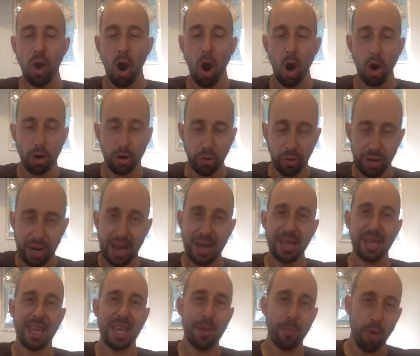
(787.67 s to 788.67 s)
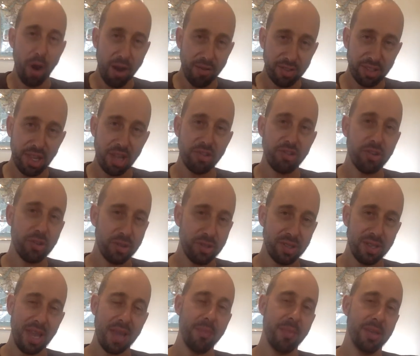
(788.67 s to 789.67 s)
are creating improvisational
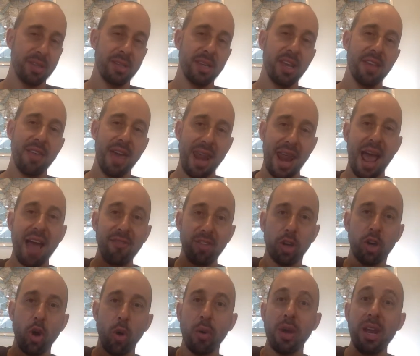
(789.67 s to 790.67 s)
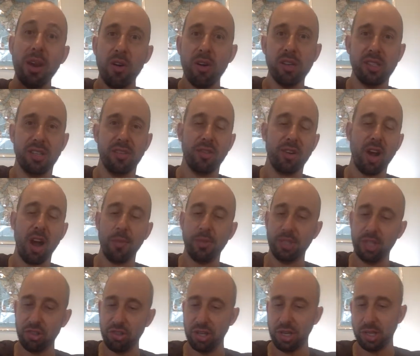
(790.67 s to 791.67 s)
statements that have the coherence of a
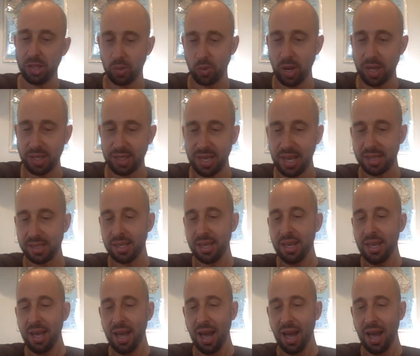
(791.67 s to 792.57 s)
composition, as Swed says,